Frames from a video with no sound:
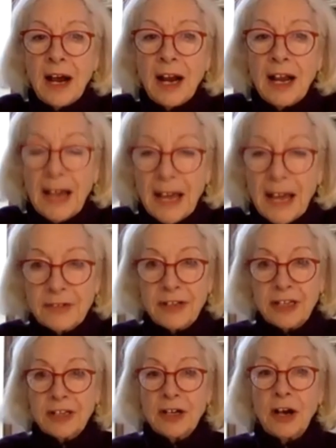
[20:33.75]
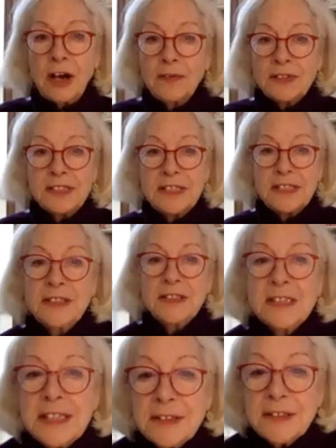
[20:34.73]
gathering and harvesting the
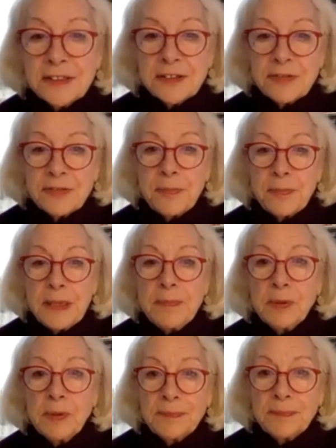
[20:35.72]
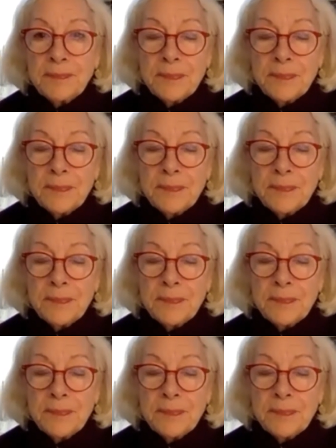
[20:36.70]
skills of people,